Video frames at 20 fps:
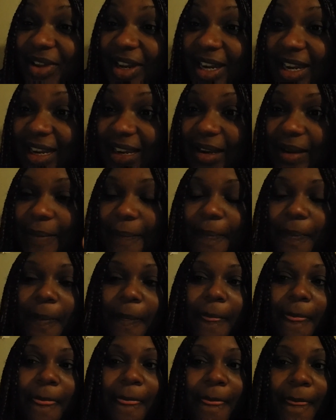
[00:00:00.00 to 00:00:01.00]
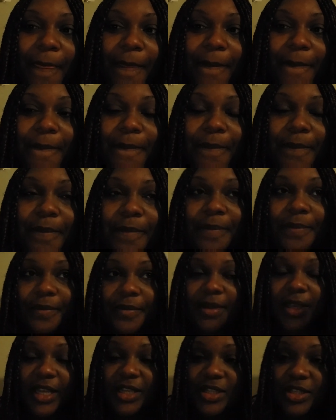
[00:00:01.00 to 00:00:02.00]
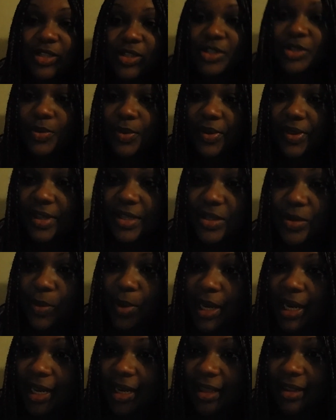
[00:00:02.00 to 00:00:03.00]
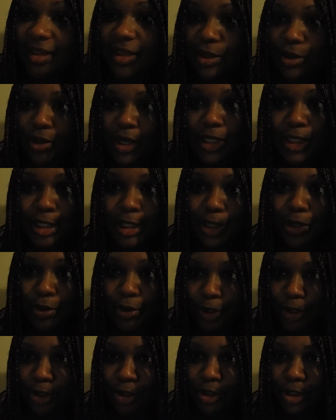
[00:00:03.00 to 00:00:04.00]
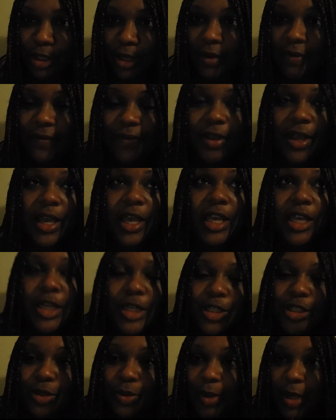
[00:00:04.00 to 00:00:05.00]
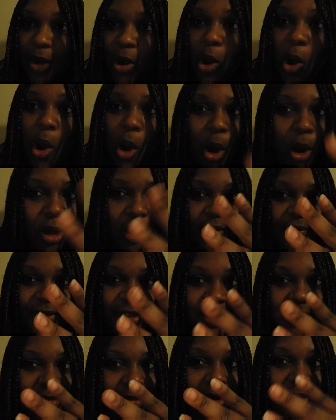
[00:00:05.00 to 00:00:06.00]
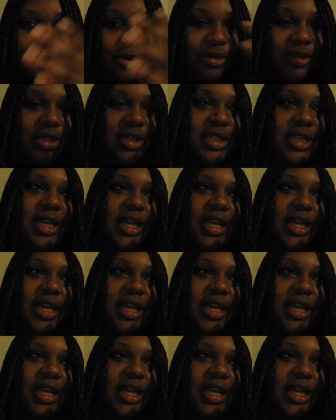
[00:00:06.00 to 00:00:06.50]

funny. Because doing this awakening thing, you get to know yourself doing all of these modes.